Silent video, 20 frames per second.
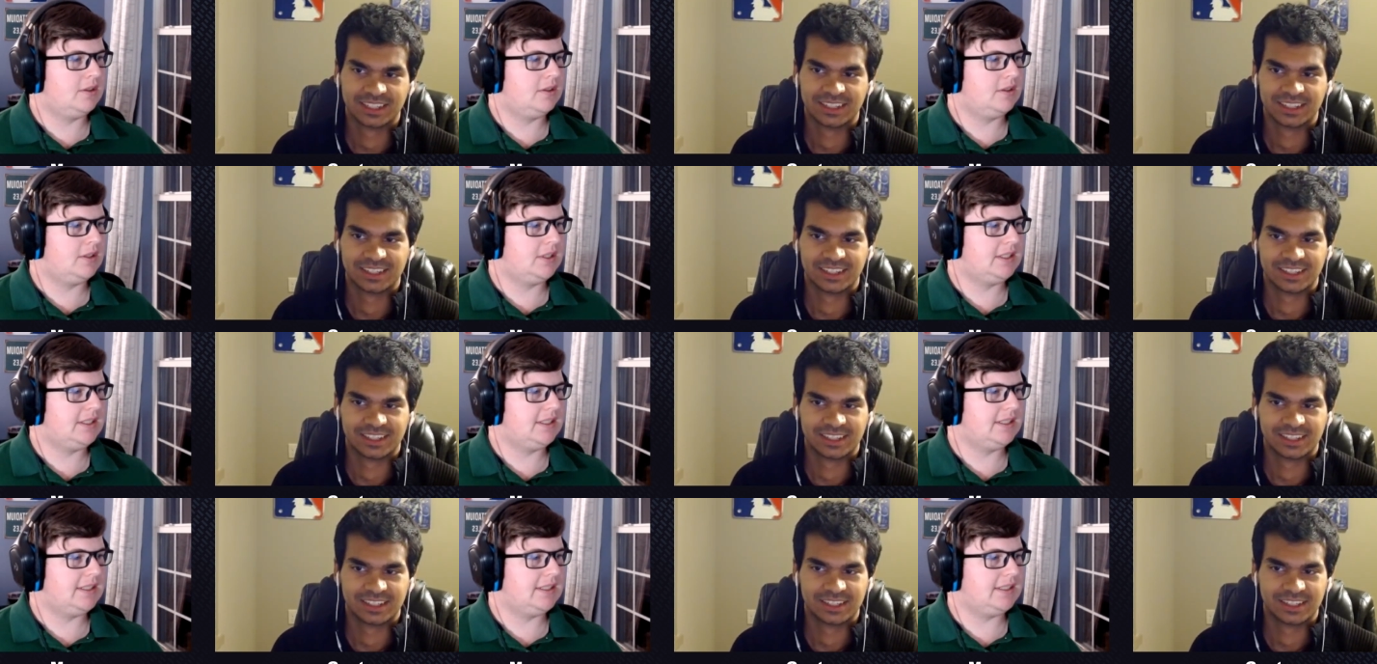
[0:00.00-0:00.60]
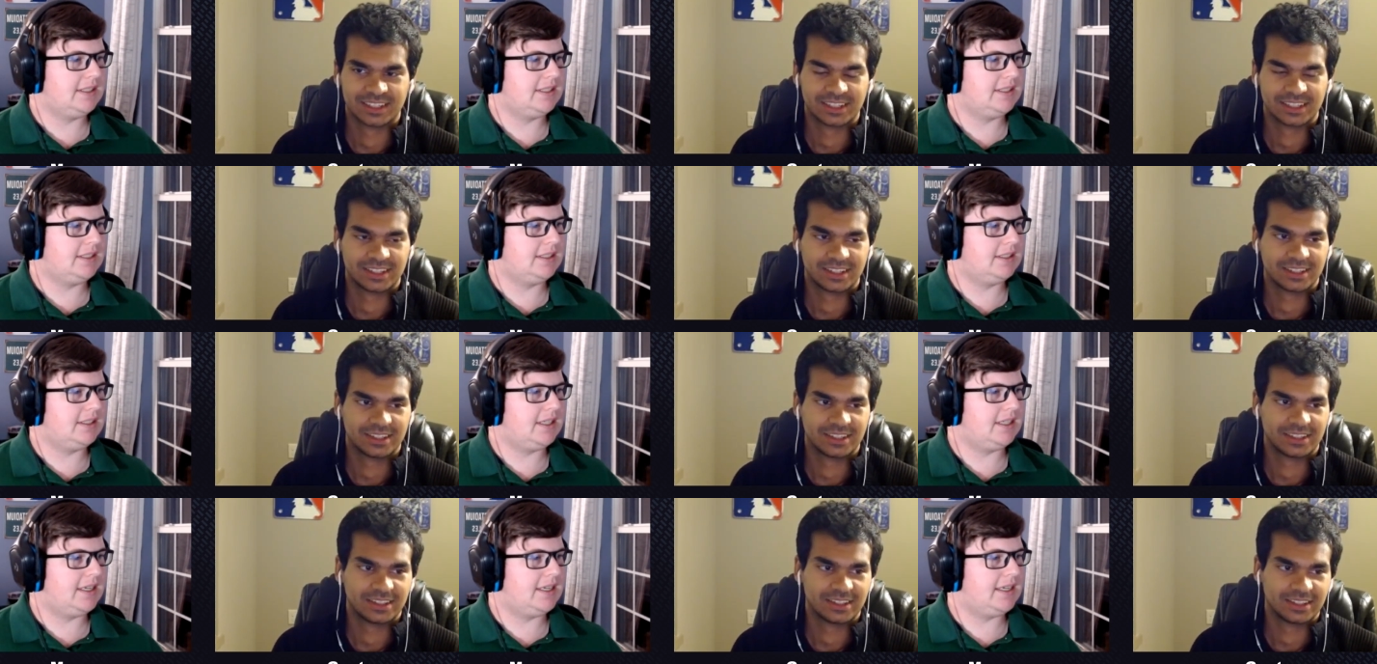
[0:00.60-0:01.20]

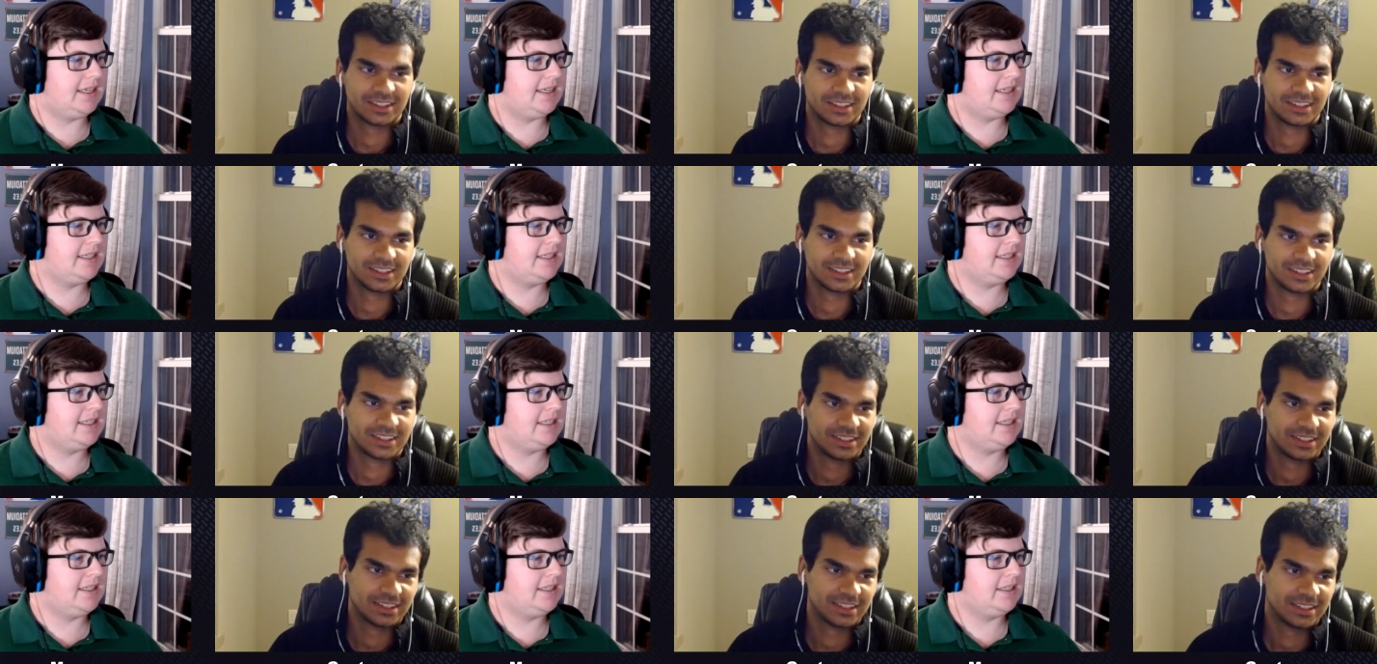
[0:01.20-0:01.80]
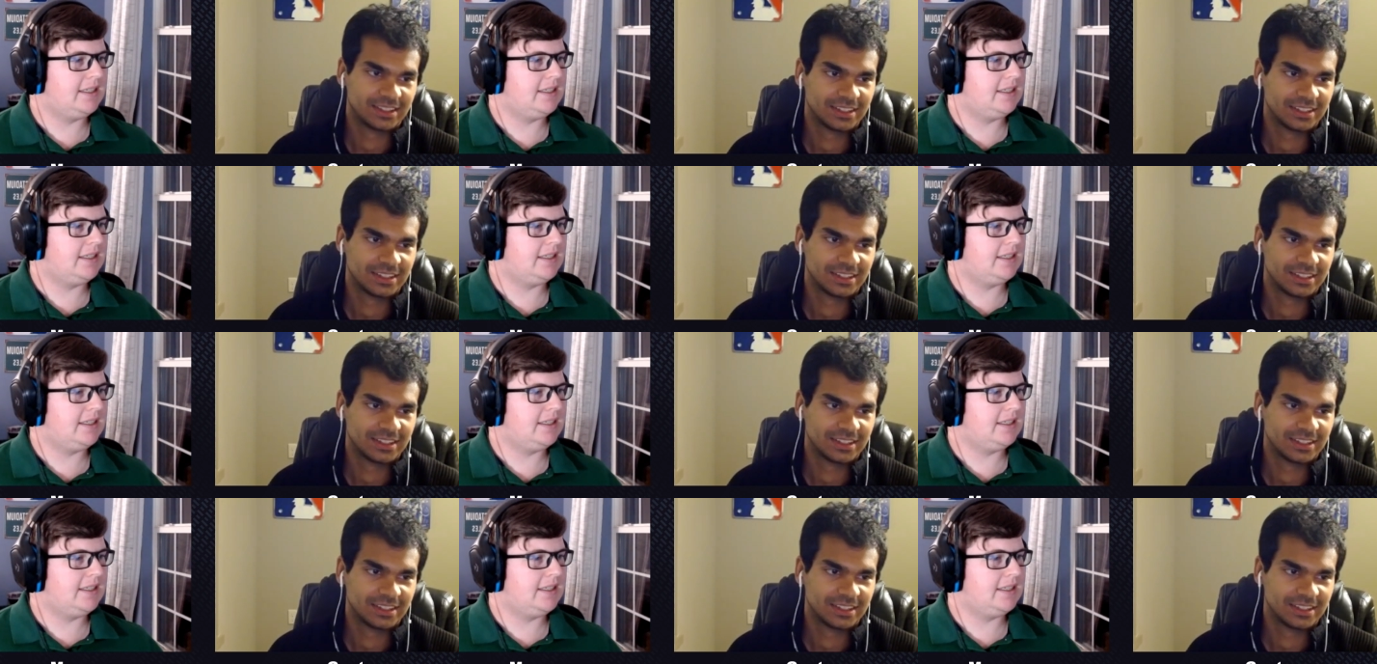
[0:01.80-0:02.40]

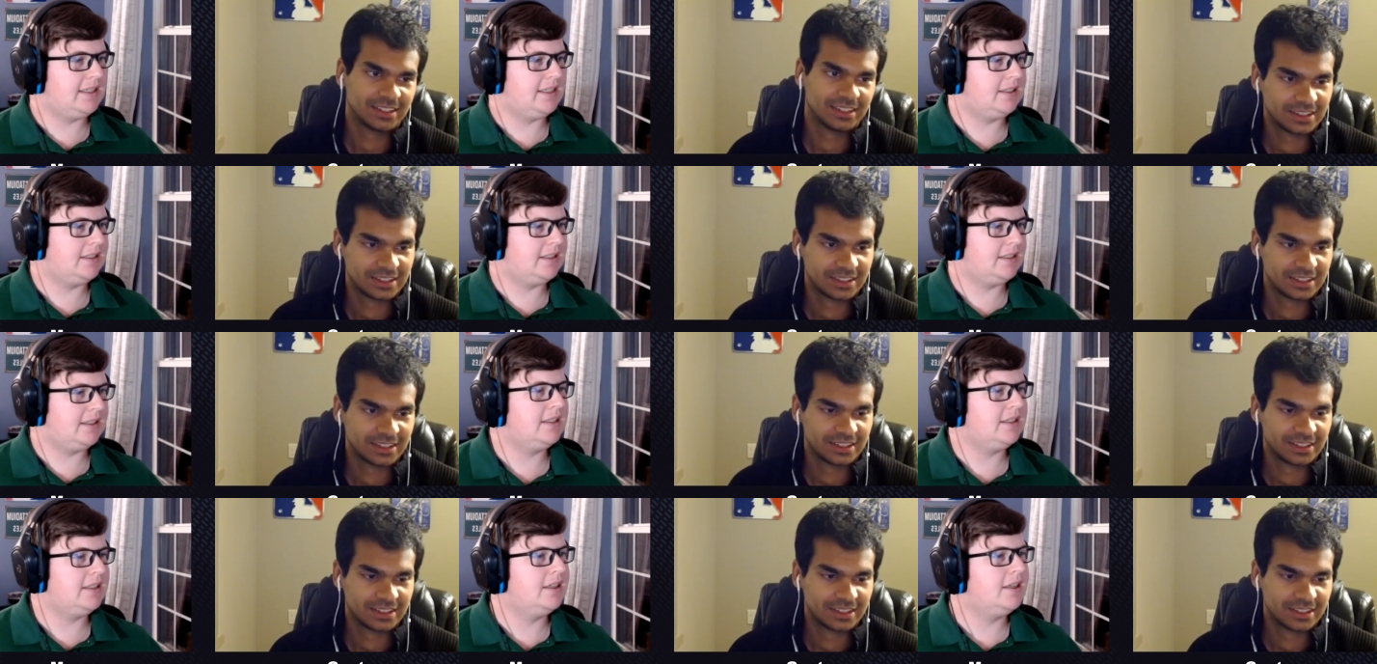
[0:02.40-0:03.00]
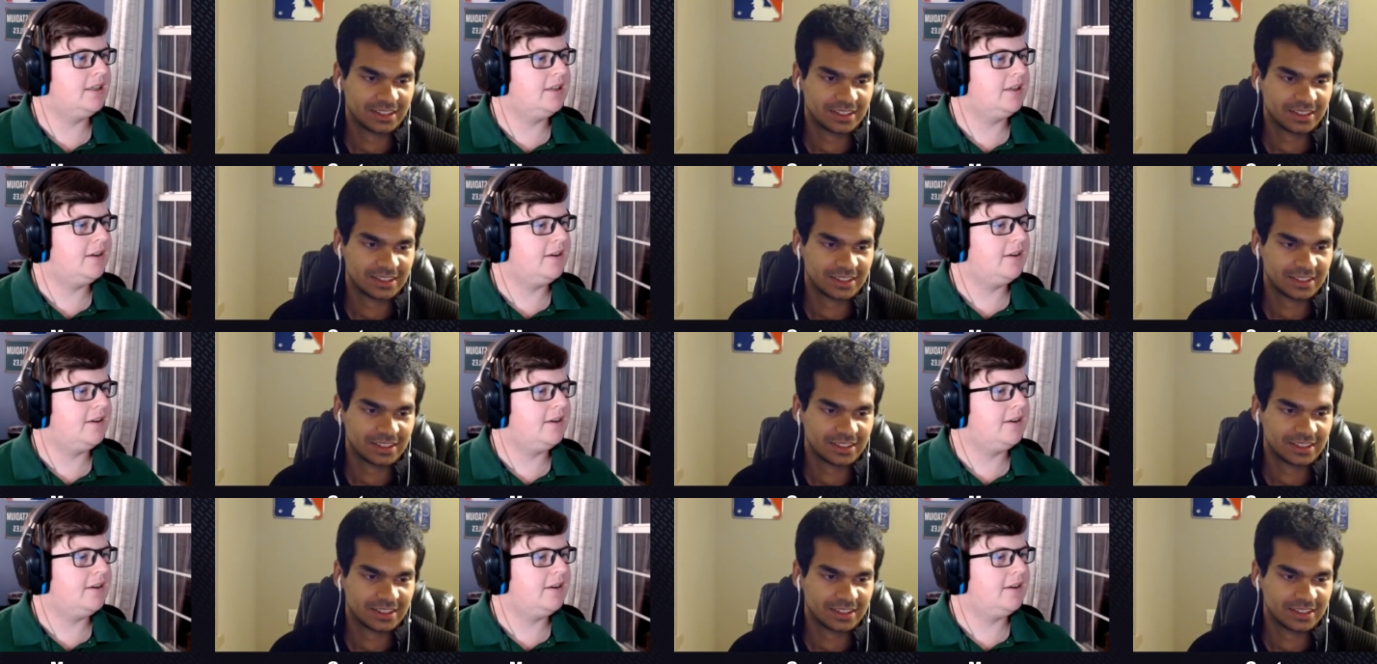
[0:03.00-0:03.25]
No one is speaking in this clip.